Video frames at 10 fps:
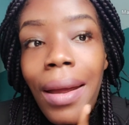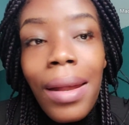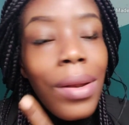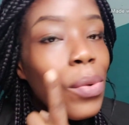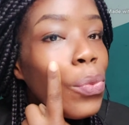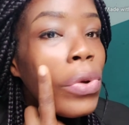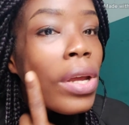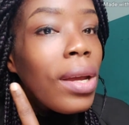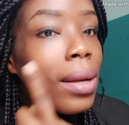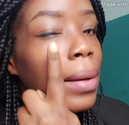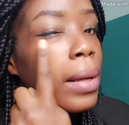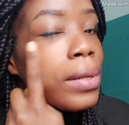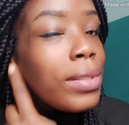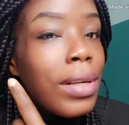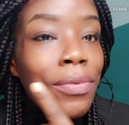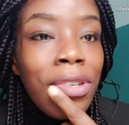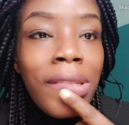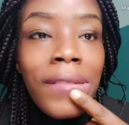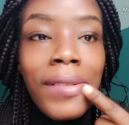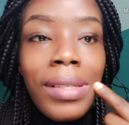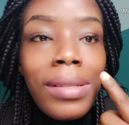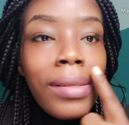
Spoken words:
anywhere except for those